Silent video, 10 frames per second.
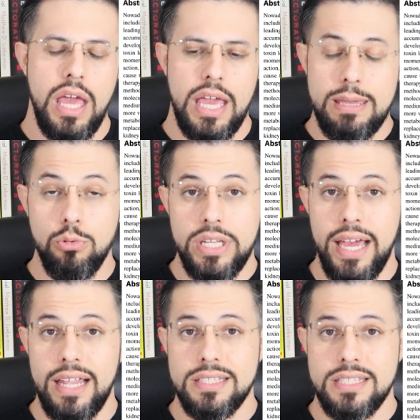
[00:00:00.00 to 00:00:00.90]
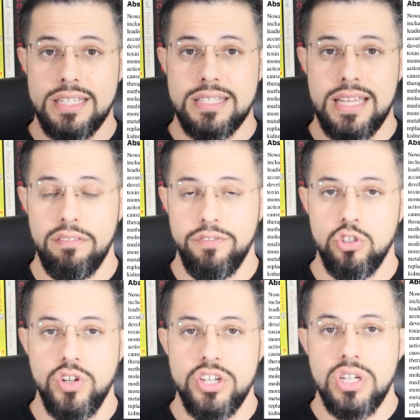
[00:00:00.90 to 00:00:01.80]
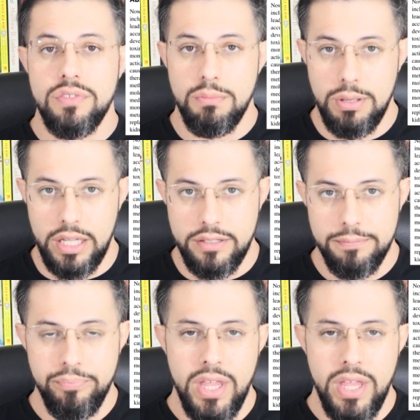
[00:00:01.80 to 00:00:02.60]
hemodialysis and filtration of the blood.